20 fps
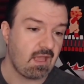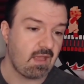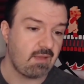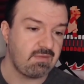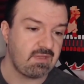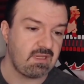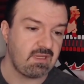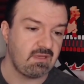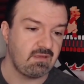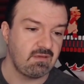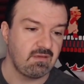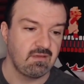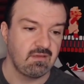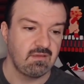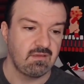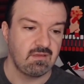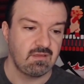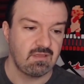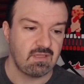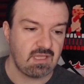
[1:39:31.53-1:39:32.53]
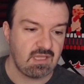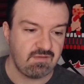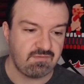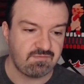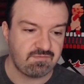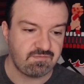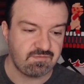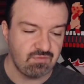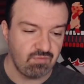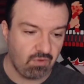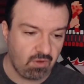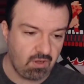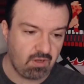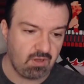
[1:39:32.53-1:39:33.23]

I mean, if you